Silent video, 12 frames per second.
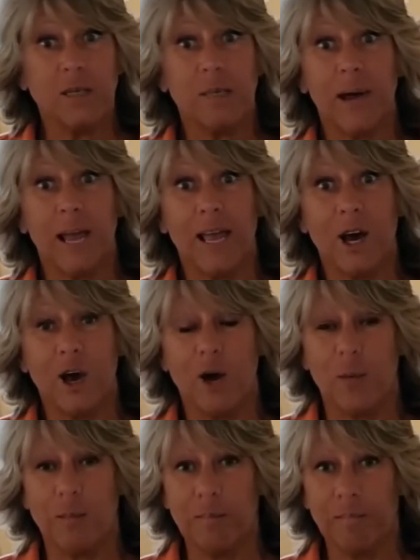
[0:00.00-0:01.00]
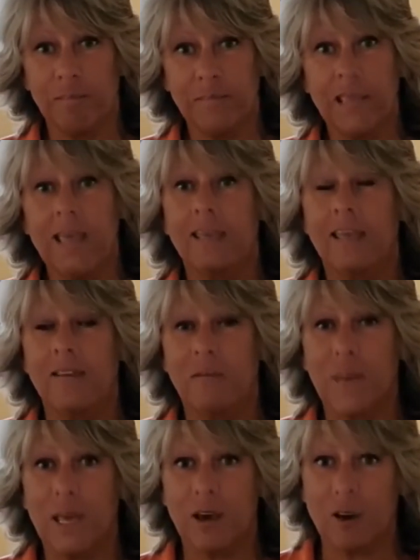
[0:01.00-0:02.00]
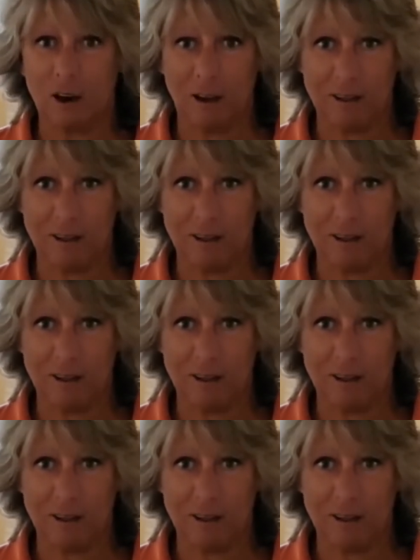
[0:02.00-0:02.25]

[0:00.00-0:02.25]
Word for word: to buy a home, give me a